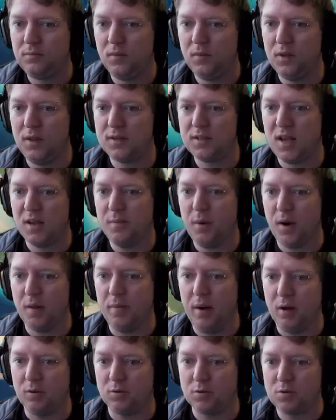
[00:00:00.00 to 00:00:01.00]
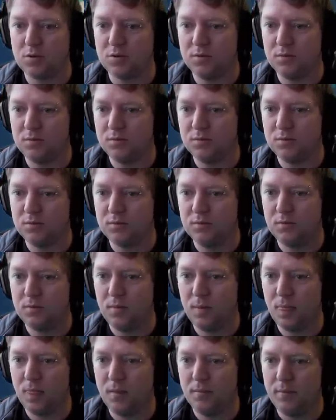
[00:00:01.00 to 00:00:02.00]
let's go buy boats.
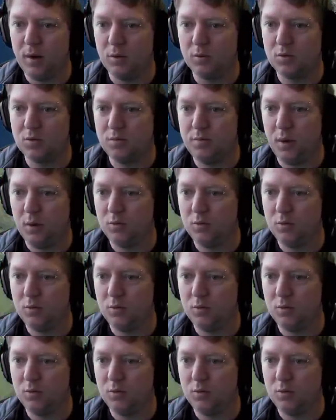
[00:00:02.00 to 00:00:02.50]
Boats.